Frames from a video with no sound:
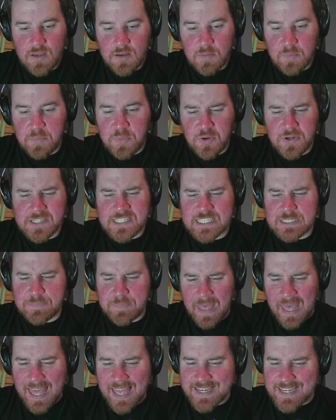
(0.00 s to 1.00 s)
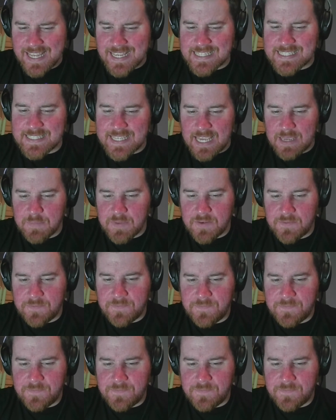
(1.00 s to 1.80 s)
book a spa day segment